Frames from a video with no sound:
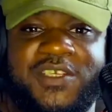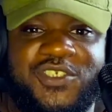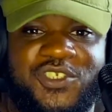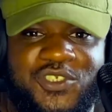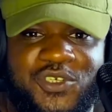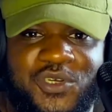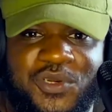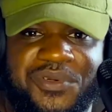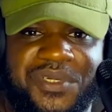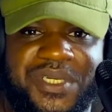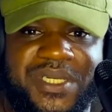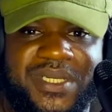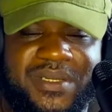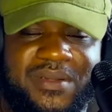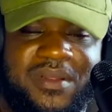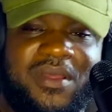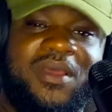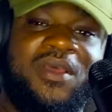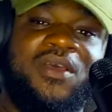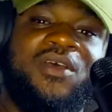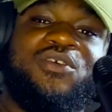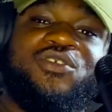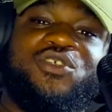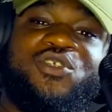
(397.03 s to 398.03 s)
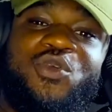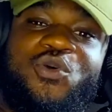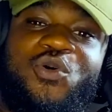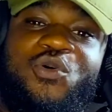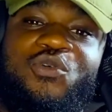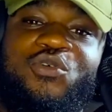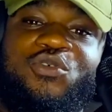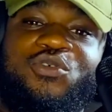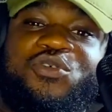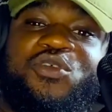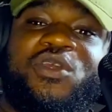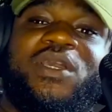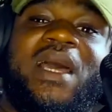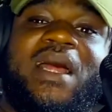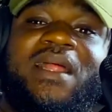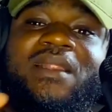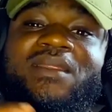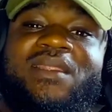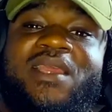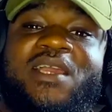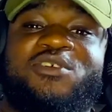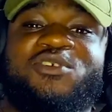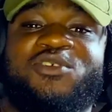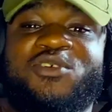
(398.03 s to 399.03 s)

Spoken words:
texturing. So you can